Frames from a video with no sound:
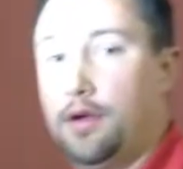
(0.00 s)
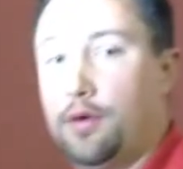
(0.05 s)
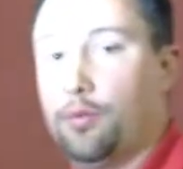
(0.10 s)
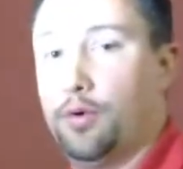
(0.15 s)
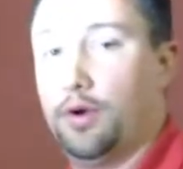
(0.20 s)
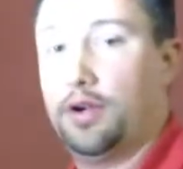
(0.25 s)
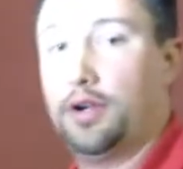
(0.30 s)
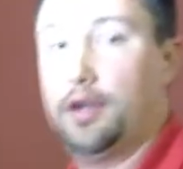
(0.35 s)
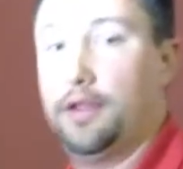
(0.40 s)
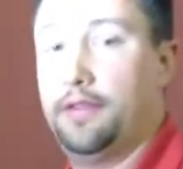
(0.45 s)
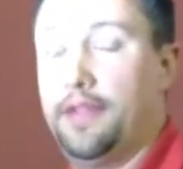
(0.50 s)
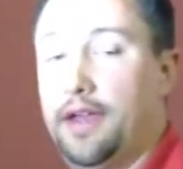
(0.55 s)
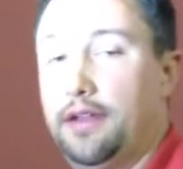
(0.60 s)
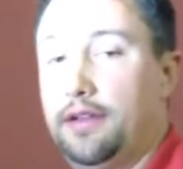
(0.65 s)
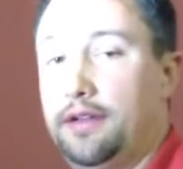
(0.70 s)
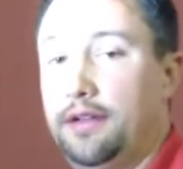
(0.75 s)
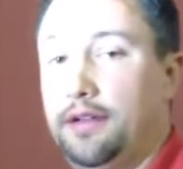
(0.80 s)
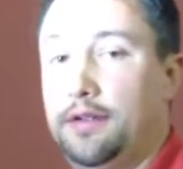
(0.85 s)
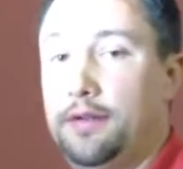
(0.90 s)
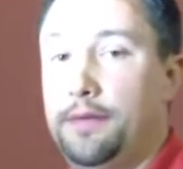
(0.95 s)
work on
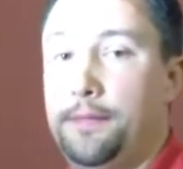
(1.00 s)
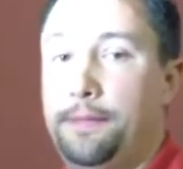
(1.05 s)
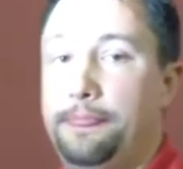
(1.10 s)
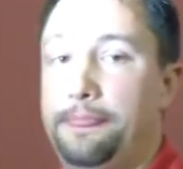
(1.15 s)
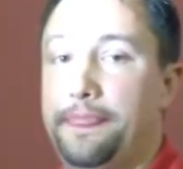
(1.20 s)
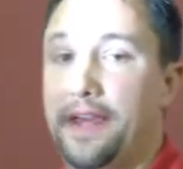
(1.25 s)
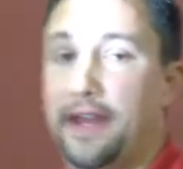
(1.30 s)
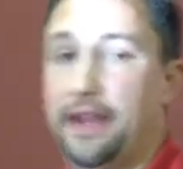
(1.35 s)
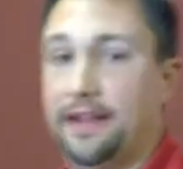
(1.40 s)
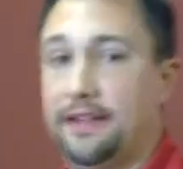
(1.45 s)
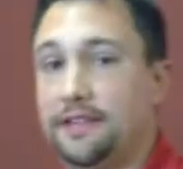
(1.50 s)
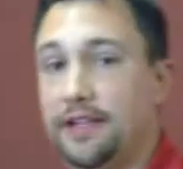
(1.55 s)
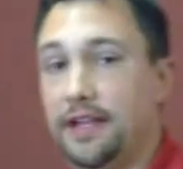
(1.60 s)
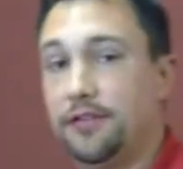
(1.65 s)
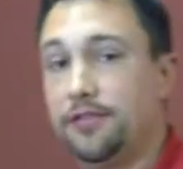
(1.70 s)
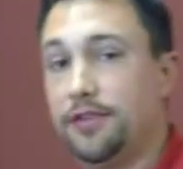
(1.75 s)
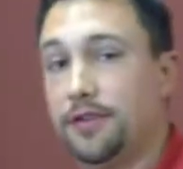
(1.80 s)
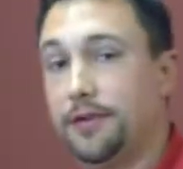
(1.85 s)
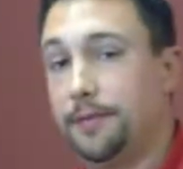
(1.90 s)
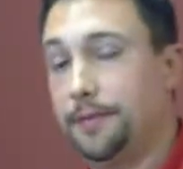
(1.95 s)
that, that
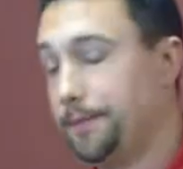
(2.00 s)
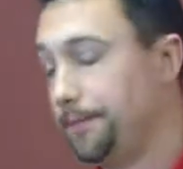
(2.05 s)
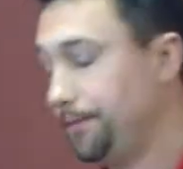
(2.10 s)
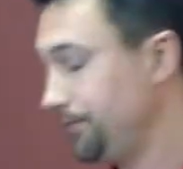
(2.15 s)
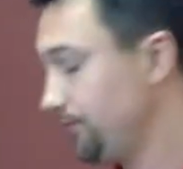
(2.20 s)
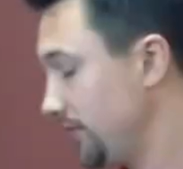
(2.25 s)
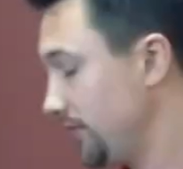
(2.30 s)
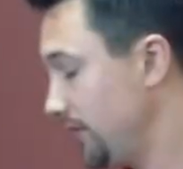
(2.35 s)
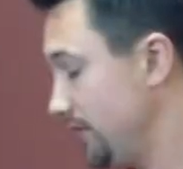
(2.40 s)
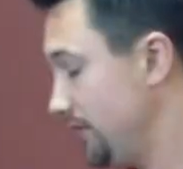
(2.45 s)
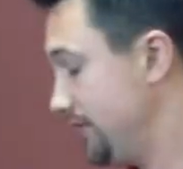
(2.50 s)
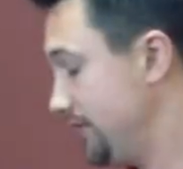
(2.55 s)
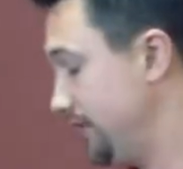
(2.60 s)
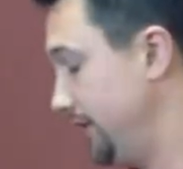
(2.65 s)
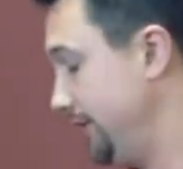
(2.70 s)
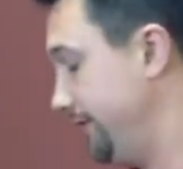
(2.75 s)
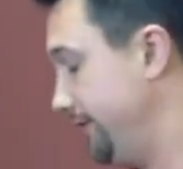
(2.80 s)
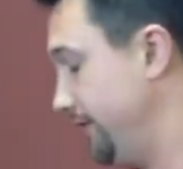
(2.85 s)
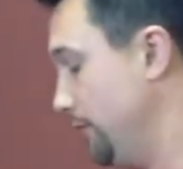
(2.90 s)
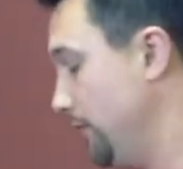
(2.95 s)
extension. So
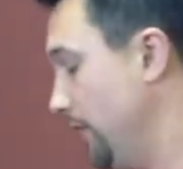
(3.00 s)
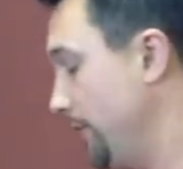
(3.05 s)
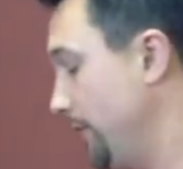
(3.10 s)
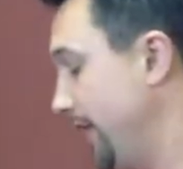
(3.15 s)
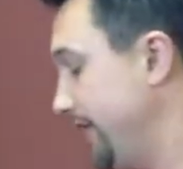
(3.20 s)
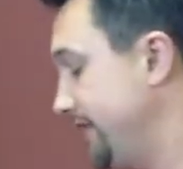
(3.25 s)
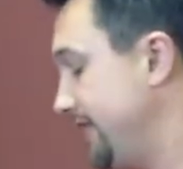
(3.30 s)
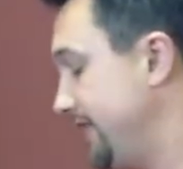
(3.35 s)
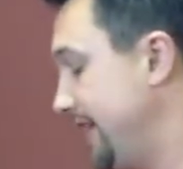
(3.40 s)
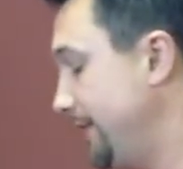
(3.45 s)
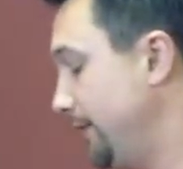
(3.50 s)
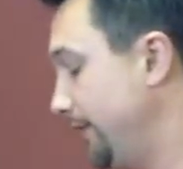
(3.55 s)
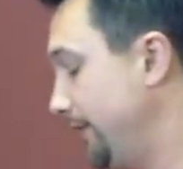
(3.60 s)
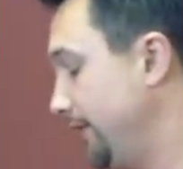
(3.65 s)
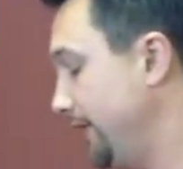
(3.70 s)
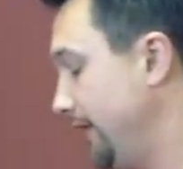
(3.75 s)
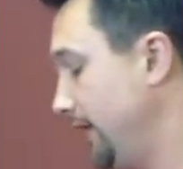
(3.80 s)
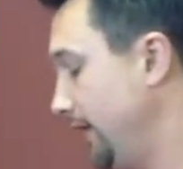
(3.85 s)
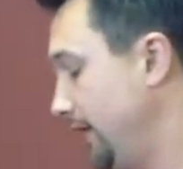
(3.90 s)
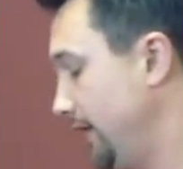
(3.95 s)
to, for more about this table,
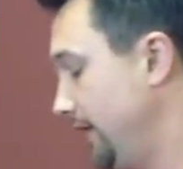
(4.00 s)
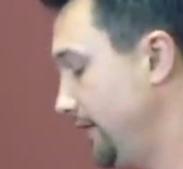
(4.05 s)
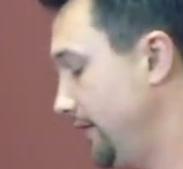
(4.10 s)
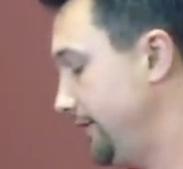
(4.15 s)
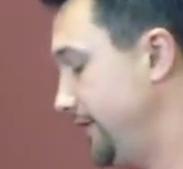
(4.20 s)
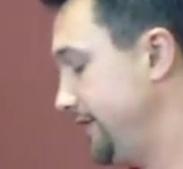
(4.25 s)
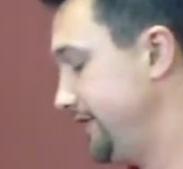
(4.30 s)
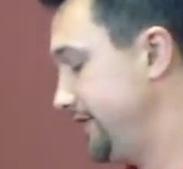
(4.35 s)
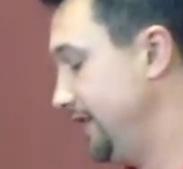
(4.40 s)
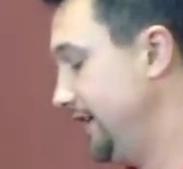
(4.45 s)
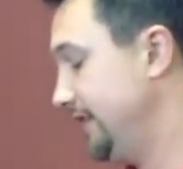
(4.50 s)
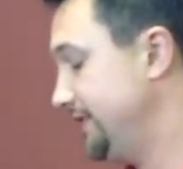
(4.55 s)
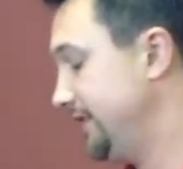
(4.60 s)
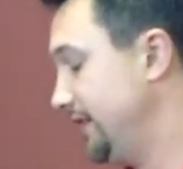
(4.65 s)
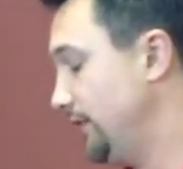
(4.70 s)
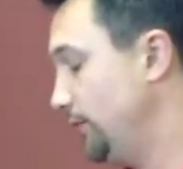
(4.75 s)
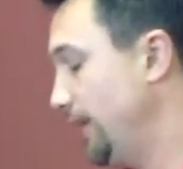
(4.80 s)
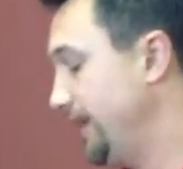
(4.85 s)
visit us at